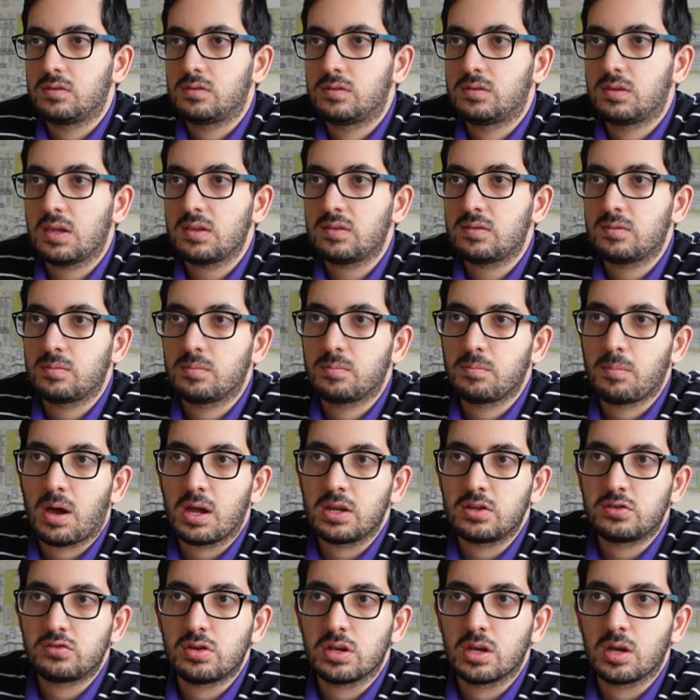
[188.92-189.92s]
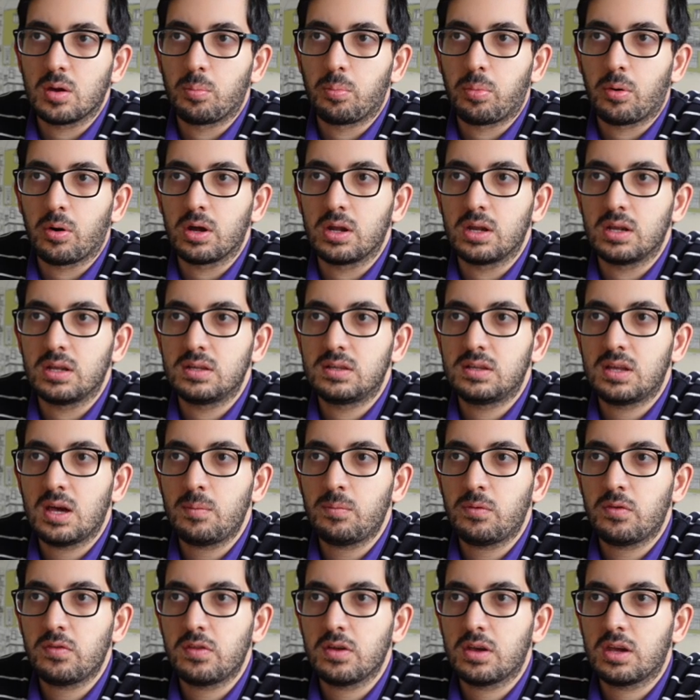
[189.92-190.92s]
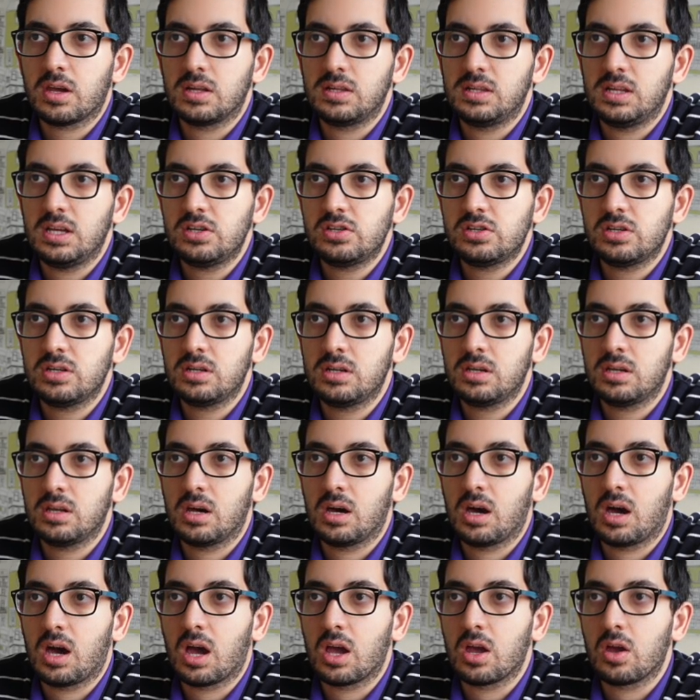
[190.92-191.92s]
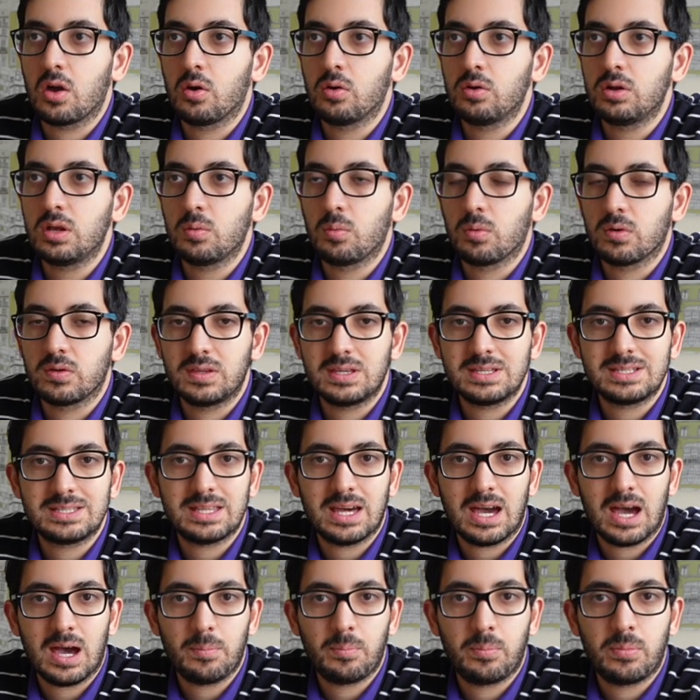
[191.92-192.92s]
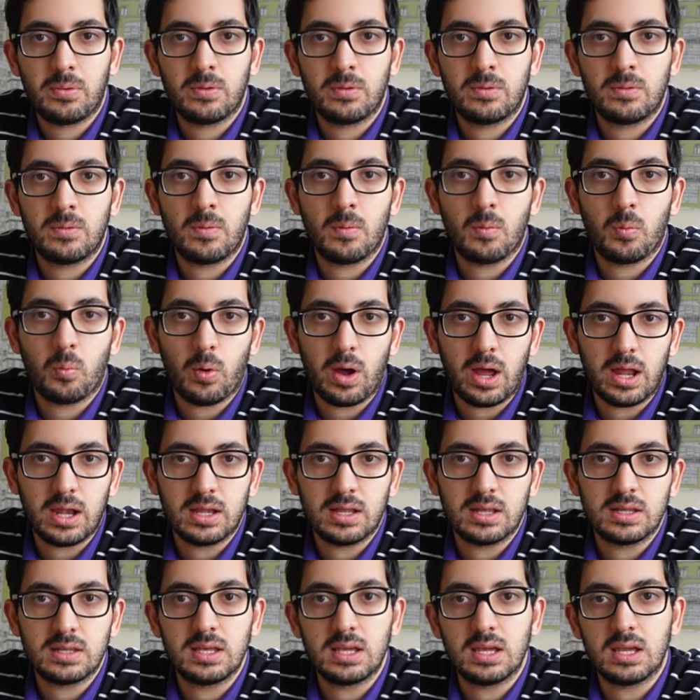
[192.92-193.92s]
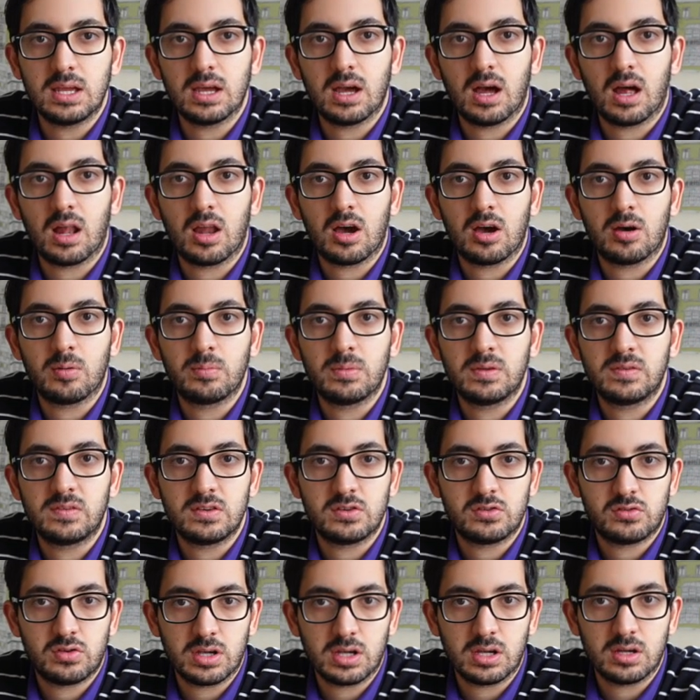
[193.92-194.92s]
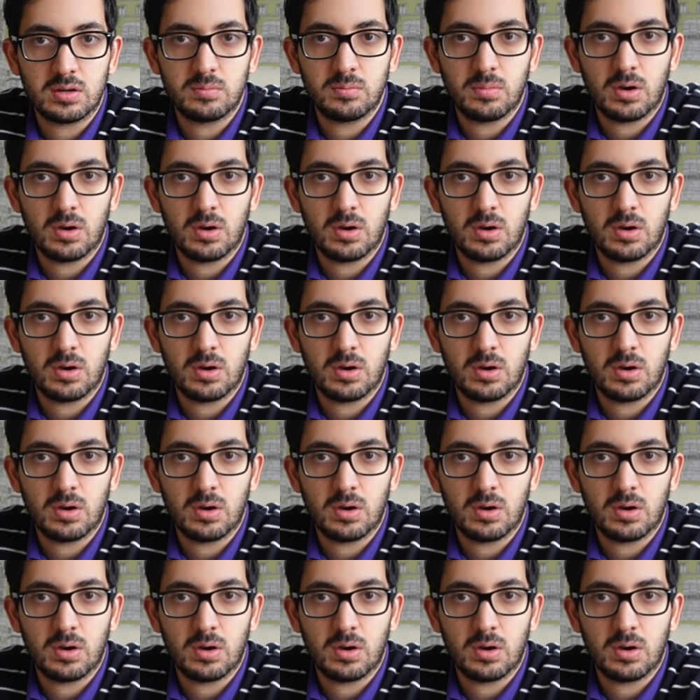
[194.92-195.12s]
That's my trigger point. In terms of the condition, I only want this to happen when the alarm is in triggered